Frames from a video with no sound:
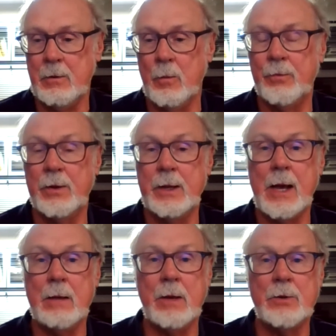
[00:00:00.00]
hopefully,
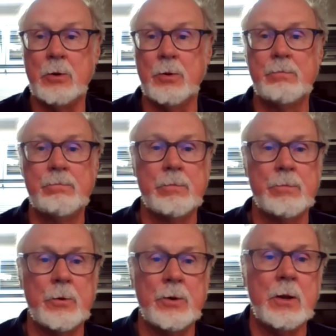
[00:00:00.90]
I told
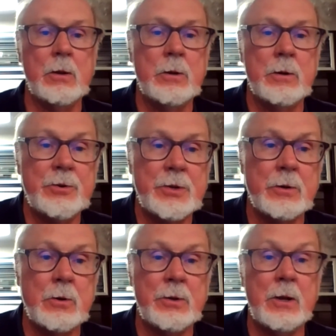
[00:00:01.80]
University
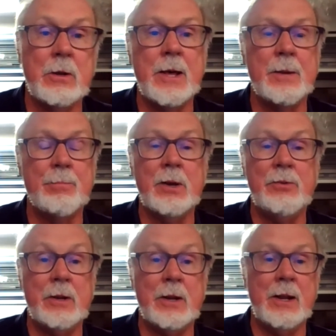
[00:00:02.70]
of North Carolina
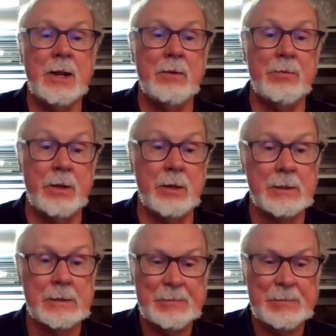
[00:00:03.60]
Press that I'd have the